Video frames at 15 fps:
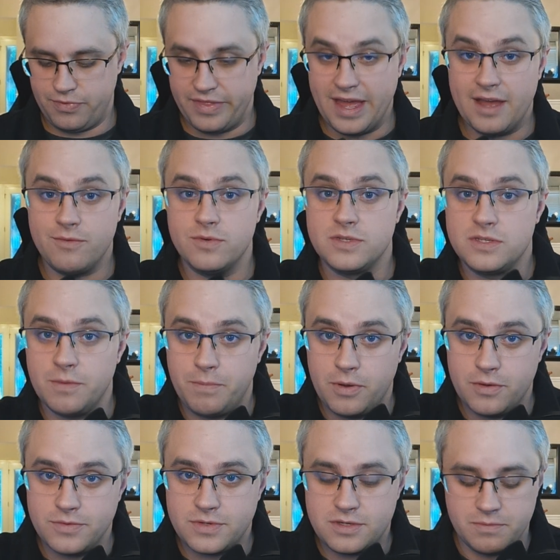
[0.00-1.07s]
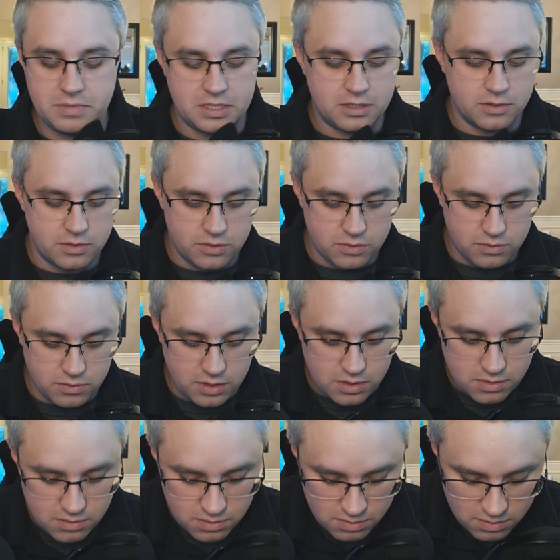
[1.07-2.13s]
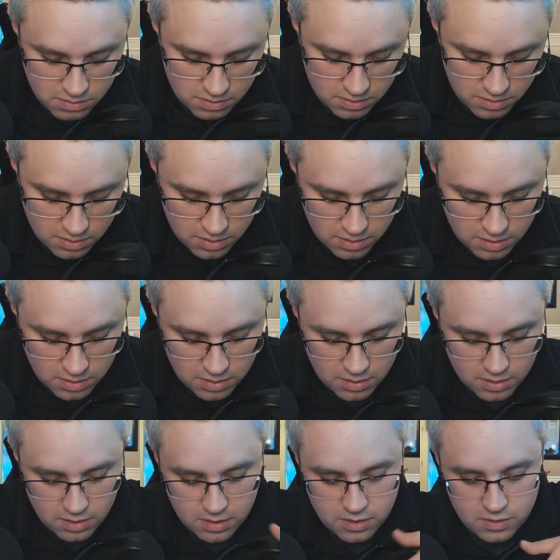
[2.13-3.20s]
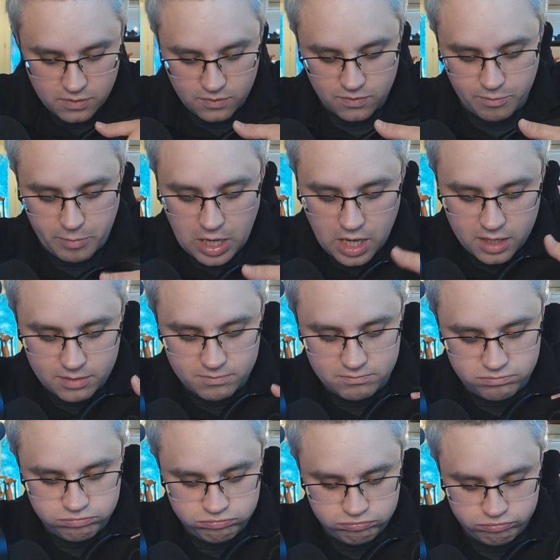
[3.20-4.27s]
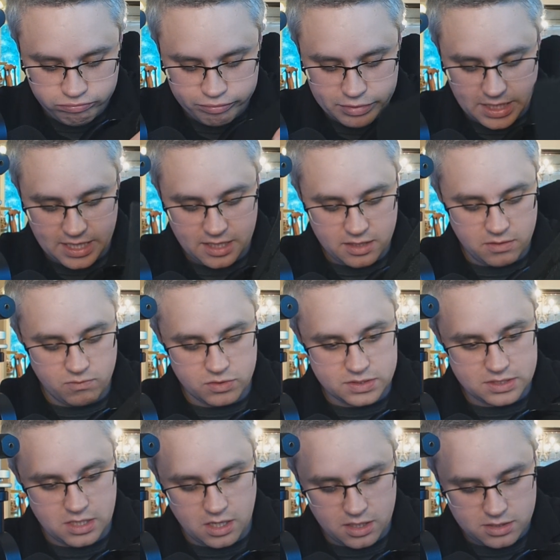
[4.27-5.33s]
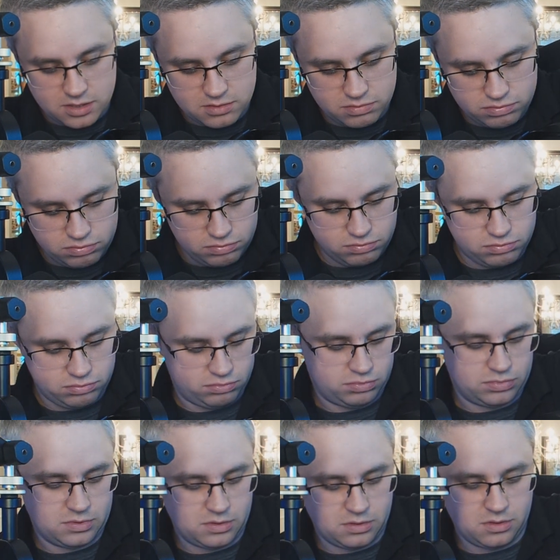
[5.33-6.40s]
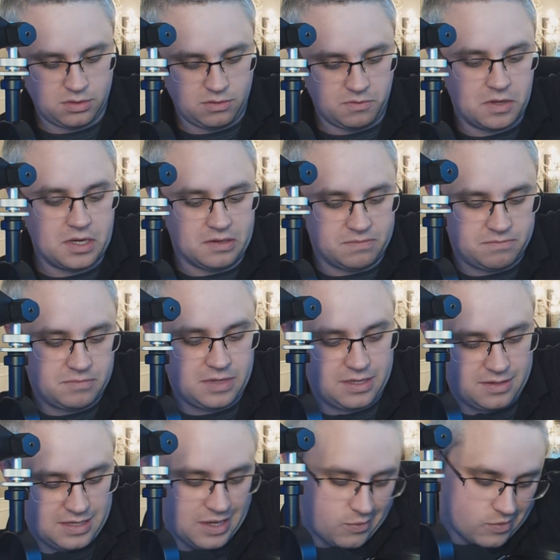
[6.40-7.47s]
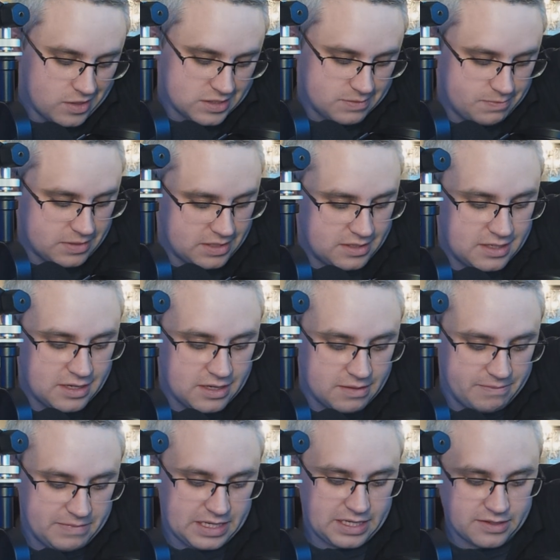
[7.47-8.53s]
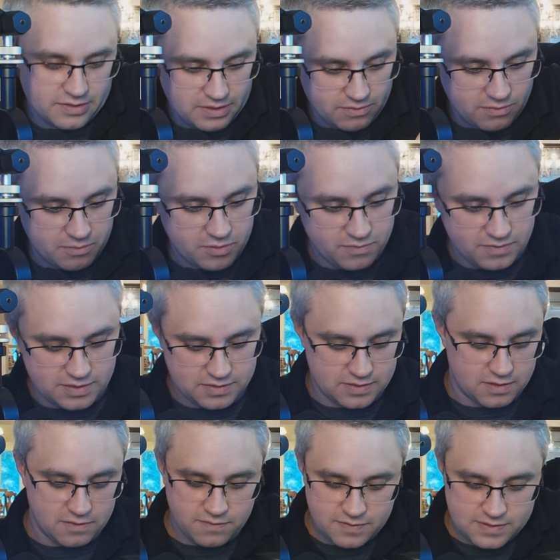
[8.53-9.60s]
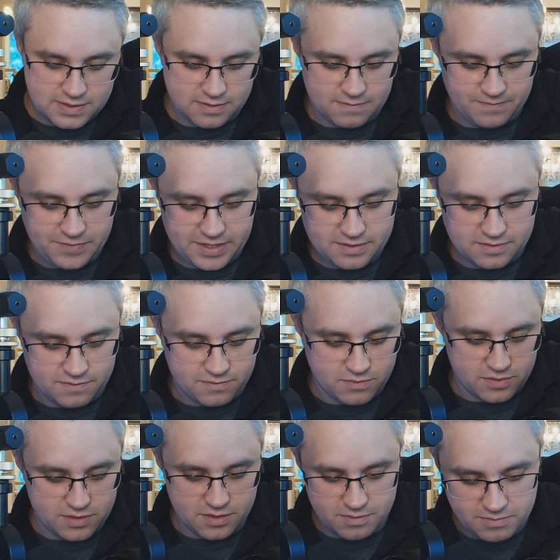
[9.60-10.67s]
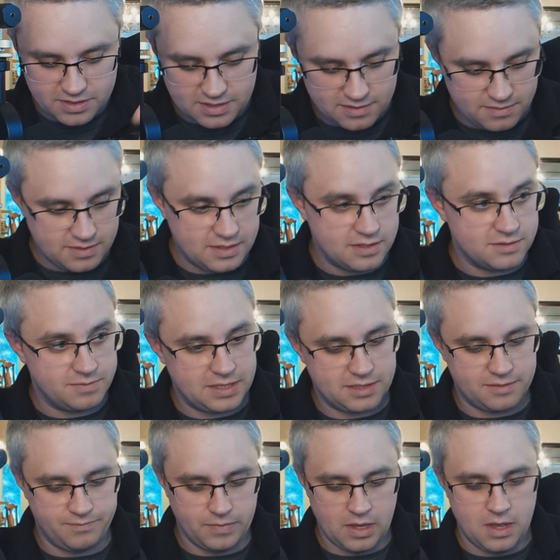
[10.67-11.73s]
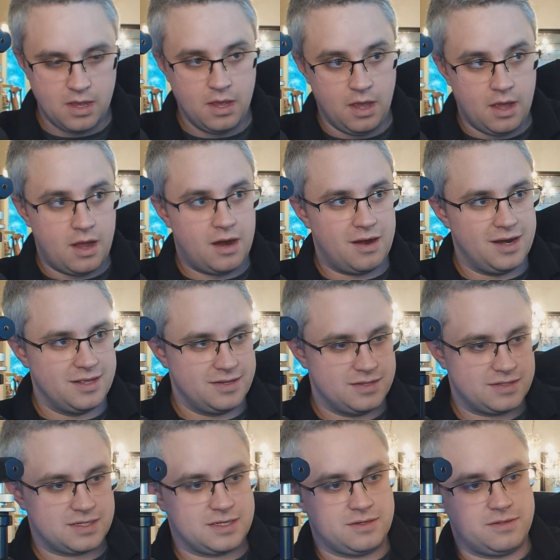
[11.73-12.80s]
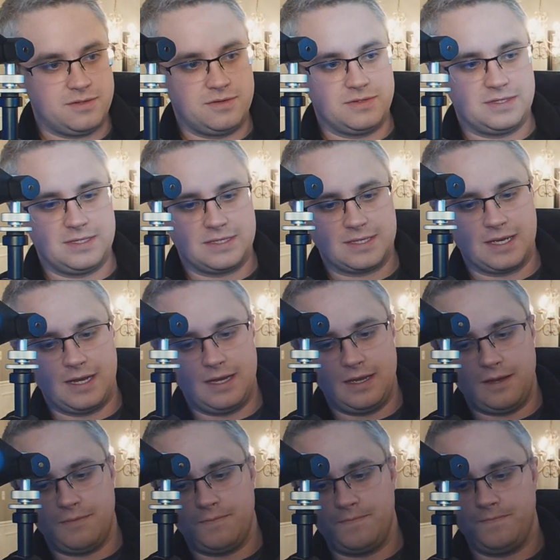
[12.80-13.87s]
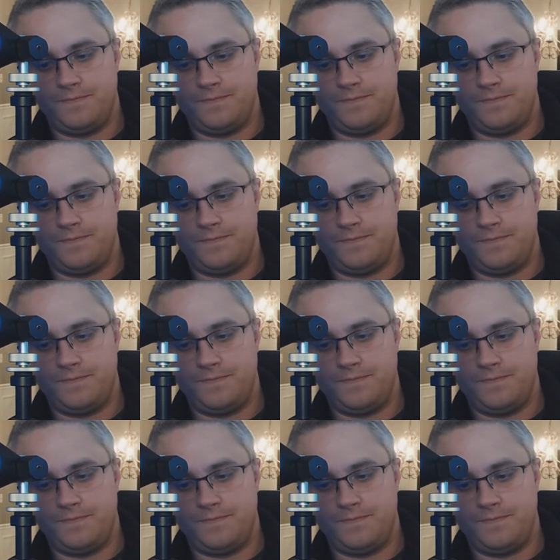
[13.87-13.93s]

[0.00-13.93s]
That was supposed to be glued to the bottom, and it was not. Well, it was, but it immediately removed itself, so that's unfortunate, but it doesn't matter. All right, let's close this guy up.